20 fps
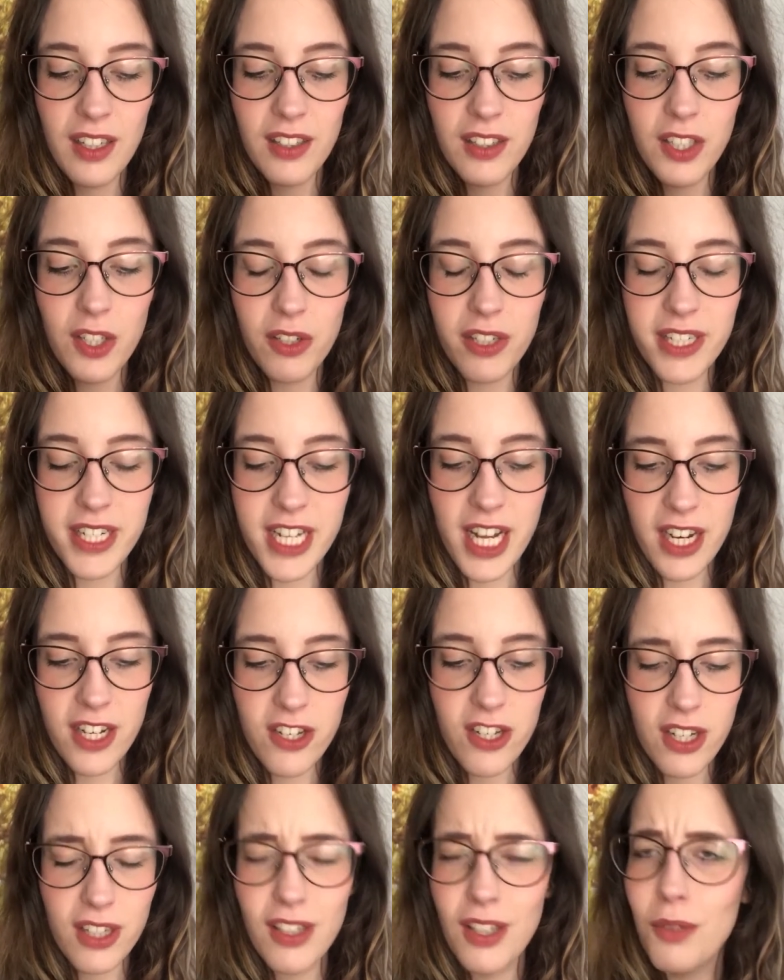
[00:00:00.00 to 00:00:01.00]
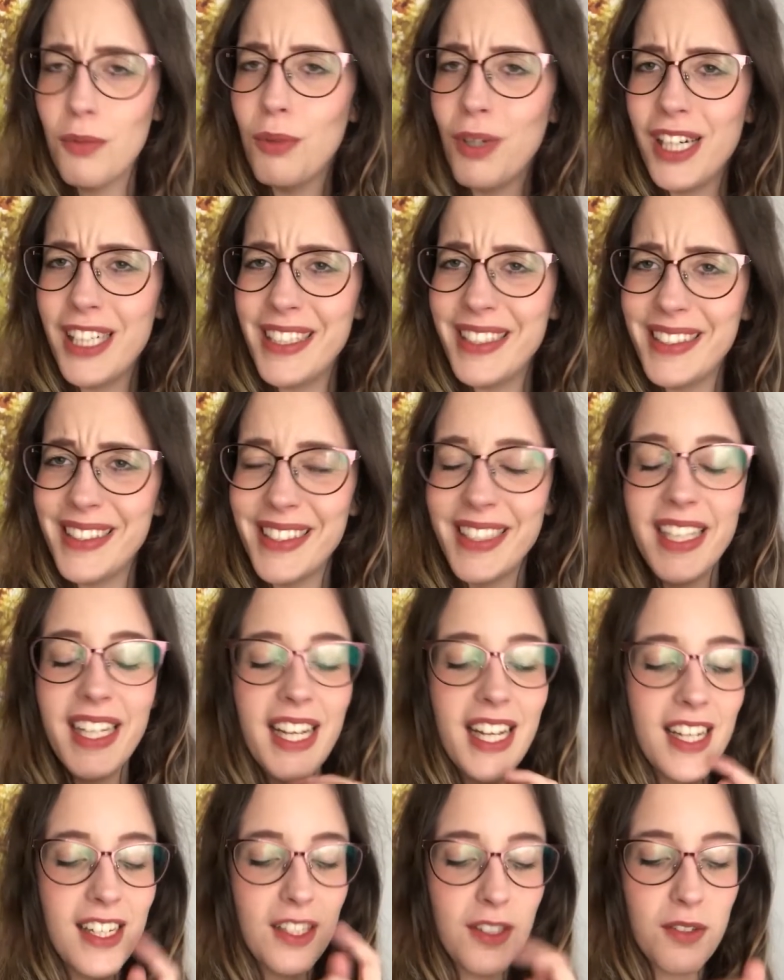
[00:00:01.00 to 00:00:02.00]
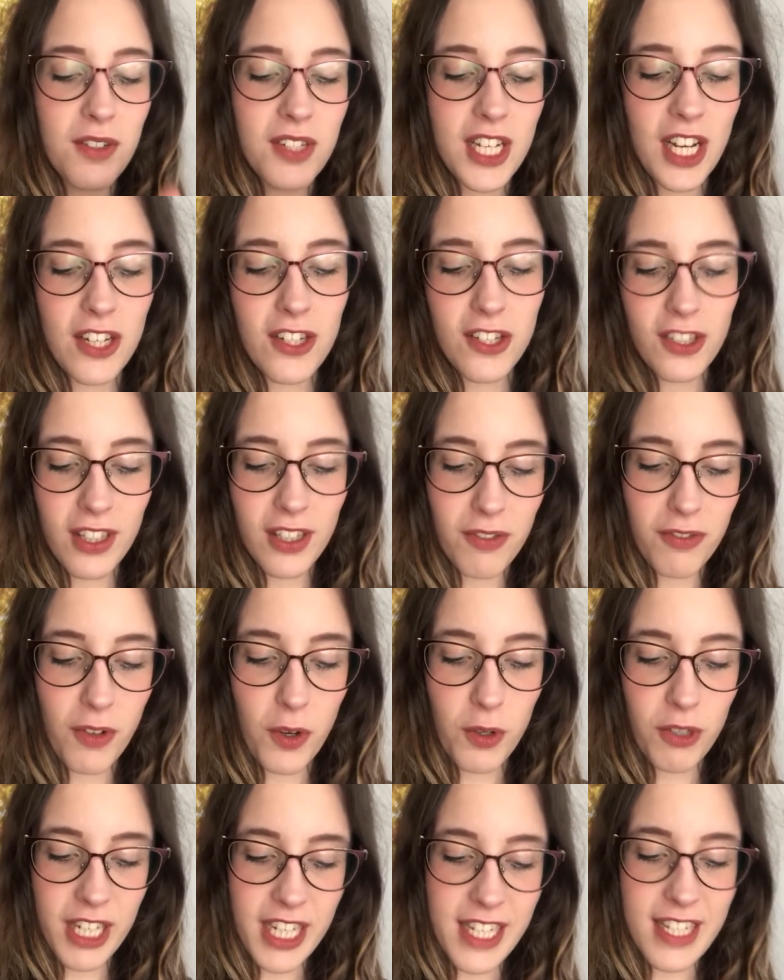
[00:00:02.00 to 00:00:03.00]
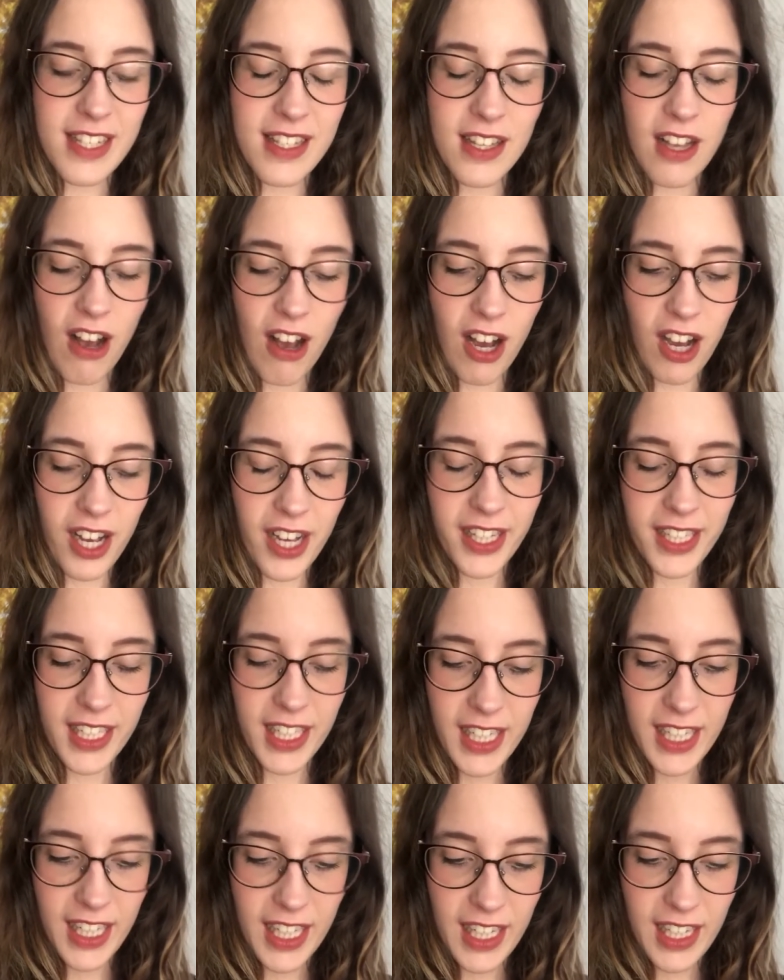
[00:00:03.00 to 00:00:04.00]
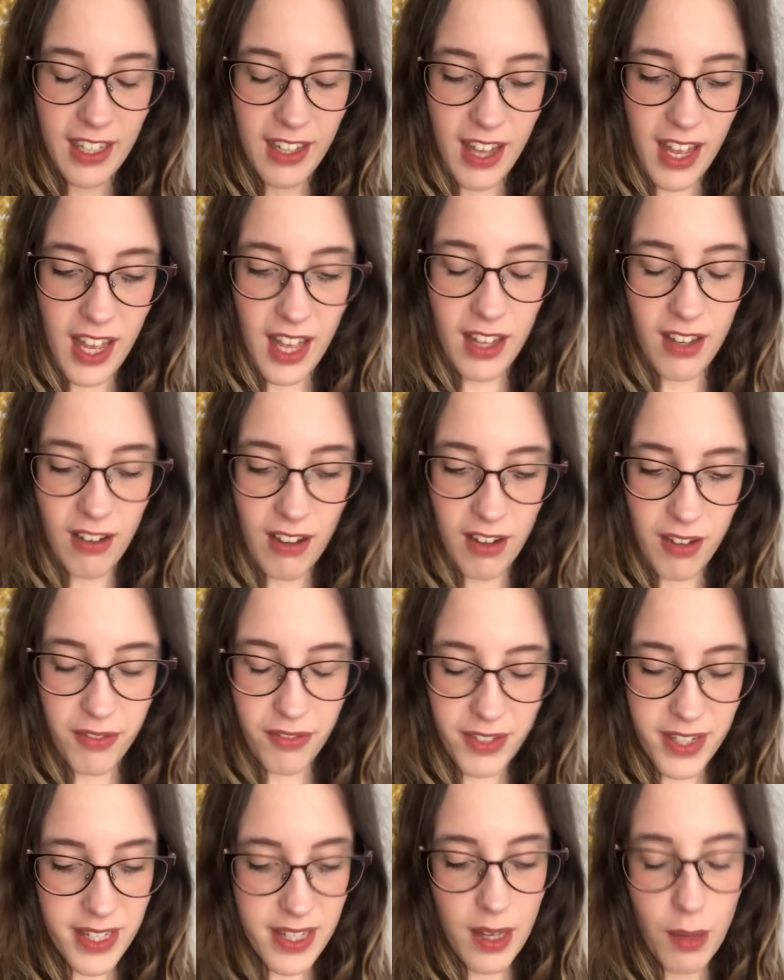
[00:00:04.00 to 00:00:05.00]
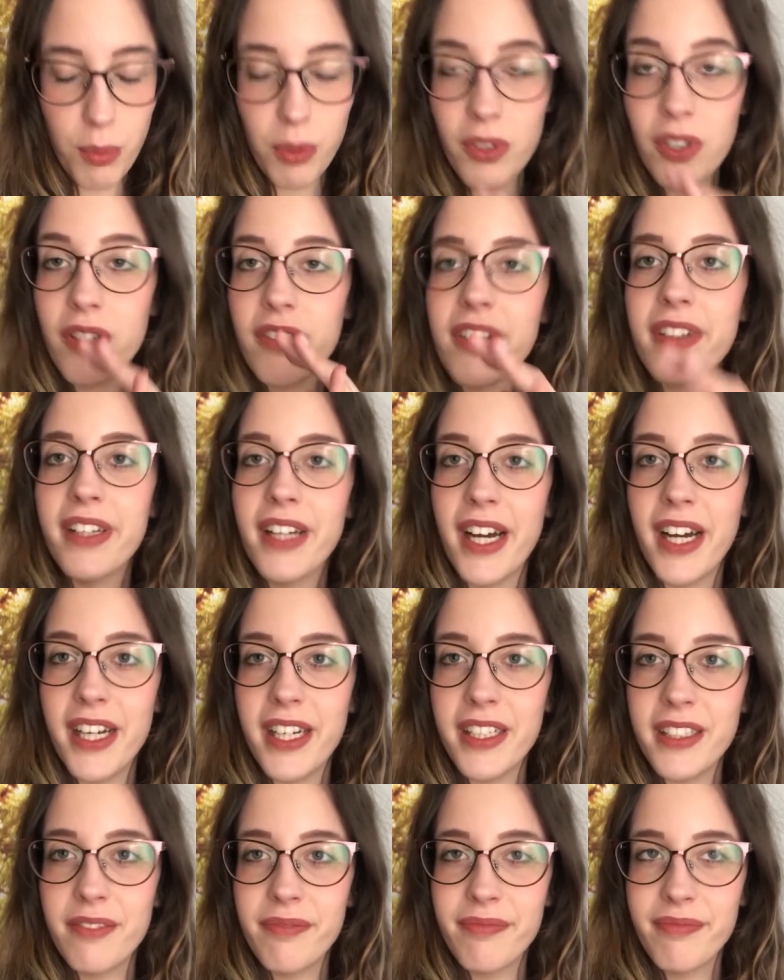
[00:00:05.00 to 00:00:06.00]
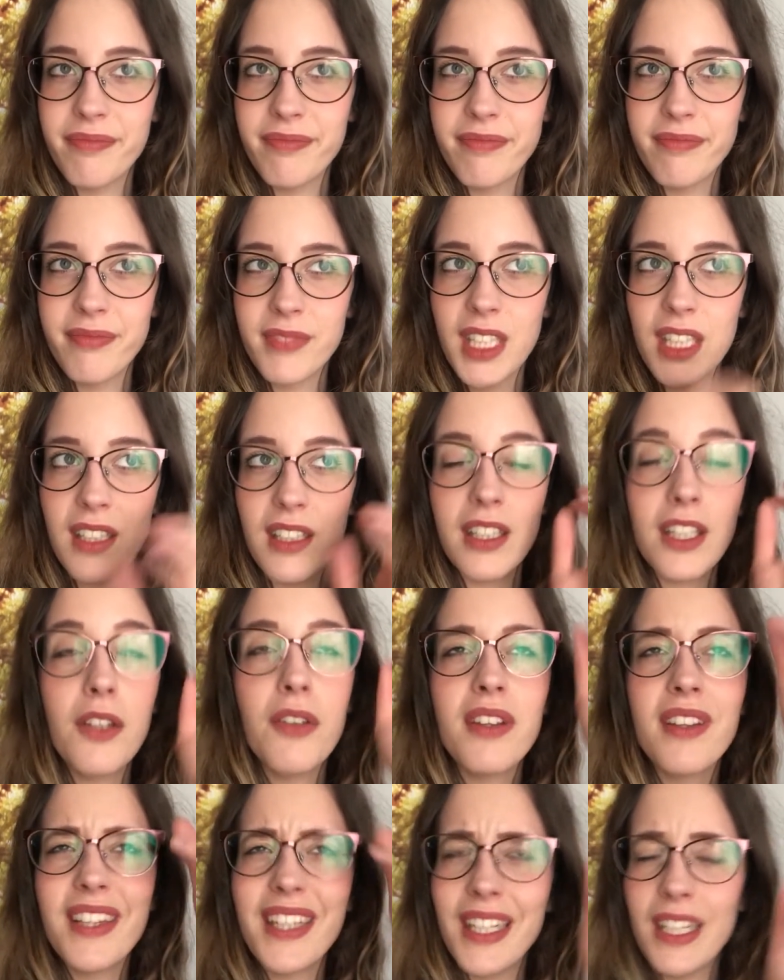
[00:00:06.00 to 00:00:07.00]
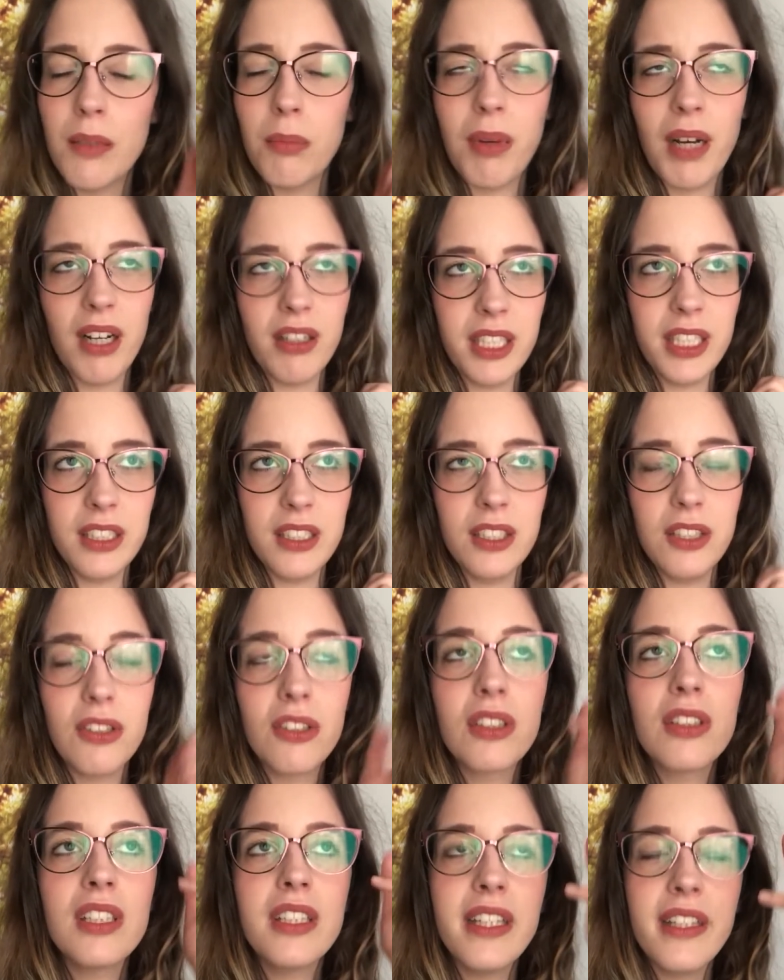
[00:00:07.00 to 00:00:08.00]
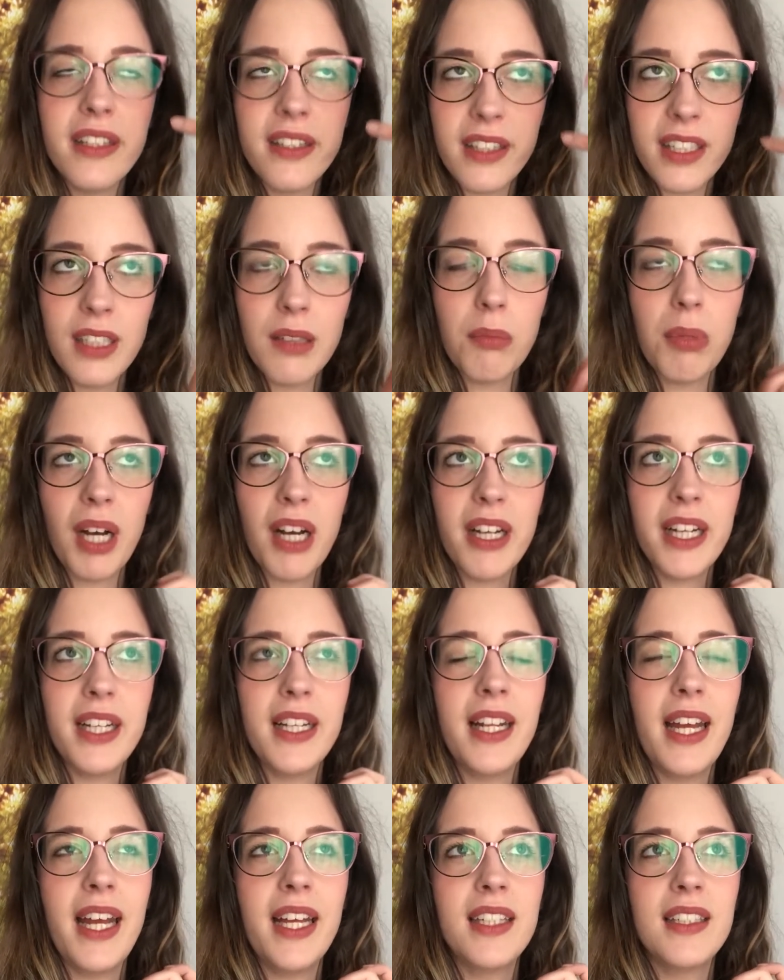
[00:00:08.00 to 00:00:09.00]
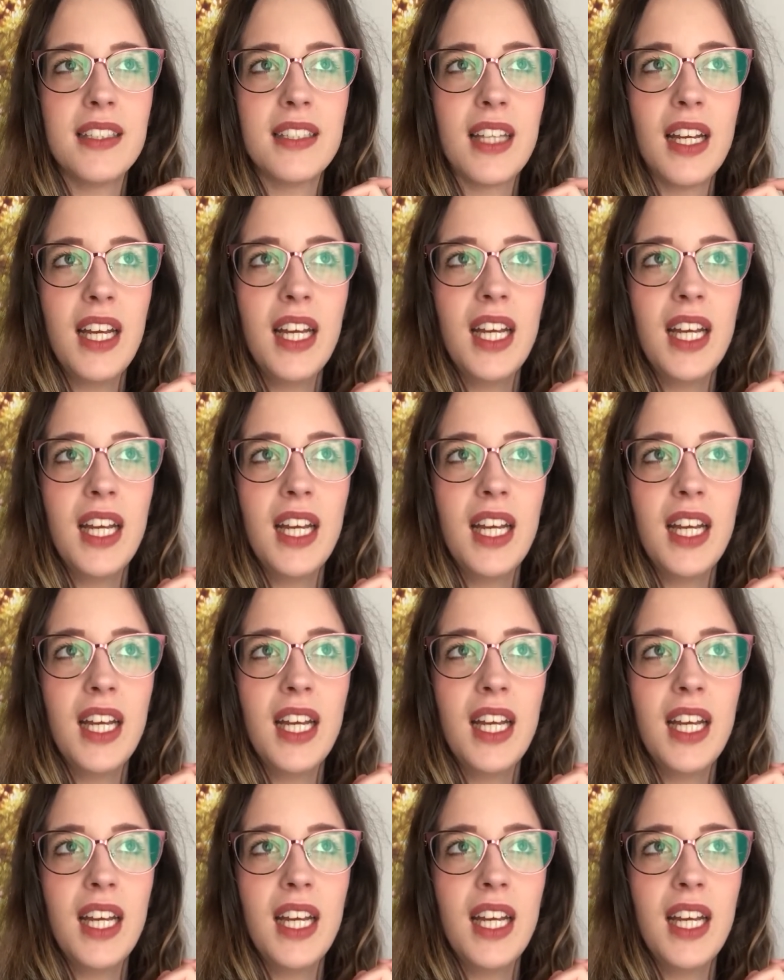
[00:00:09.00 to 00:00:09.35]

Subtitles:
your attention. What? You intentionally focus on, for example, your thigh. Like you think about it. You really think about it, and